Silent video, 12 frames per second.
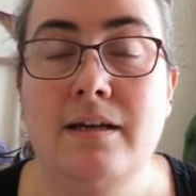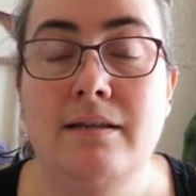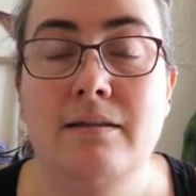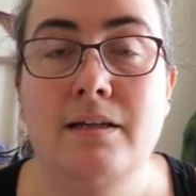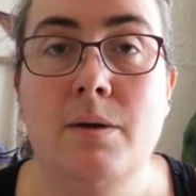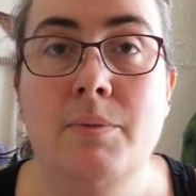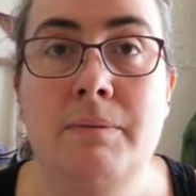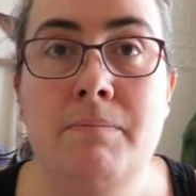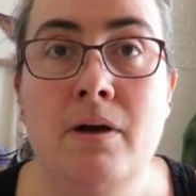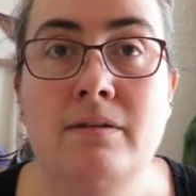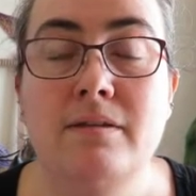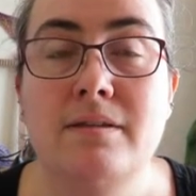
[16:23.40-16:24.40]
the coming
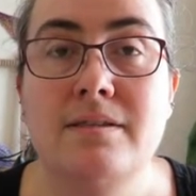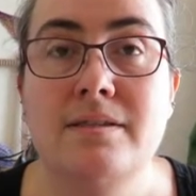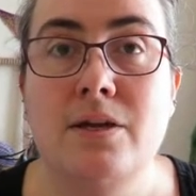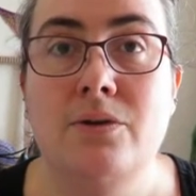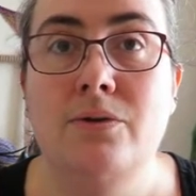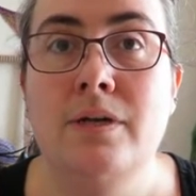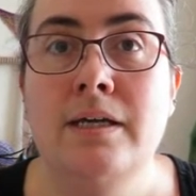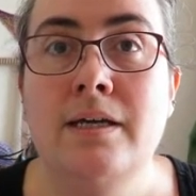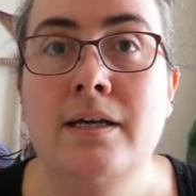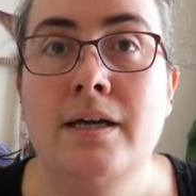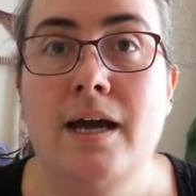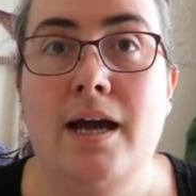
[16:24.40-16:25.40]
months. So
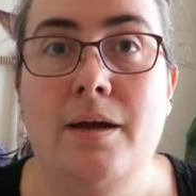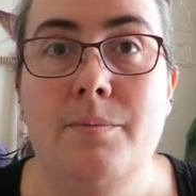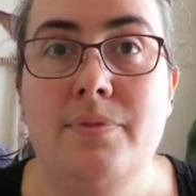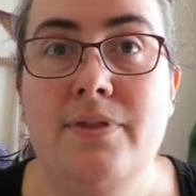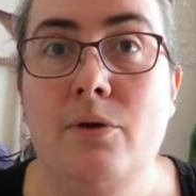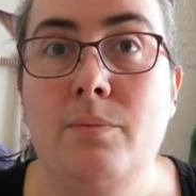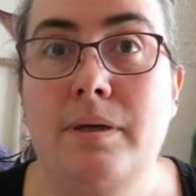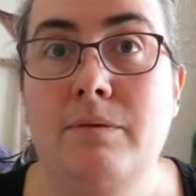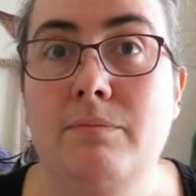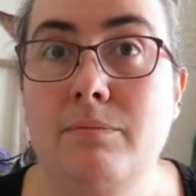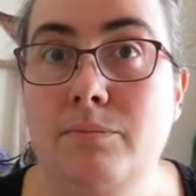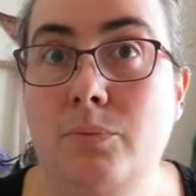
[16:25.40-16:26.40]
there'll be
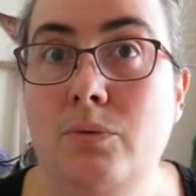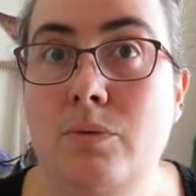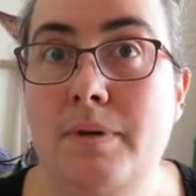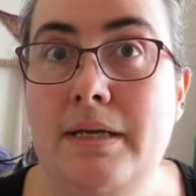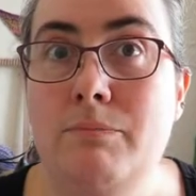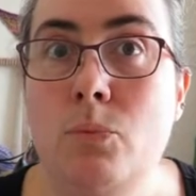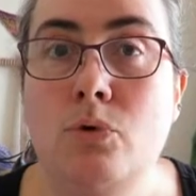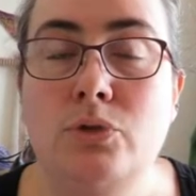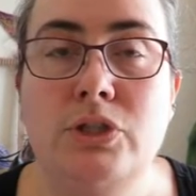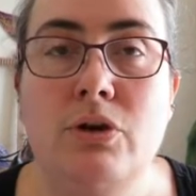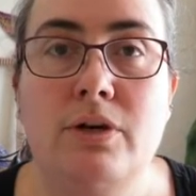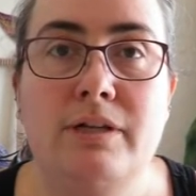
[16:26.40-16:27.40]
probably more
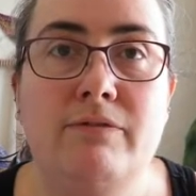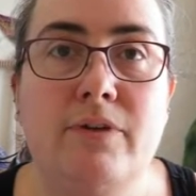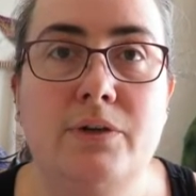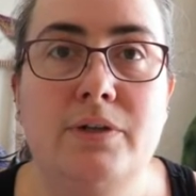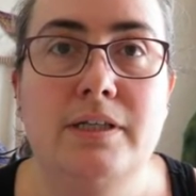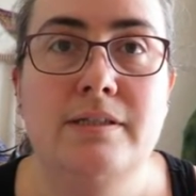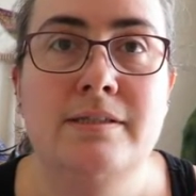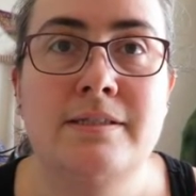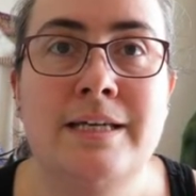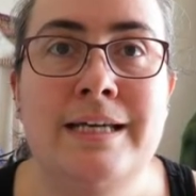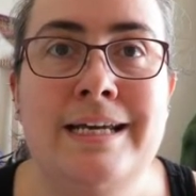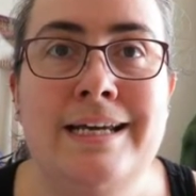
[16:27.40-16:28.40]
yarny focused.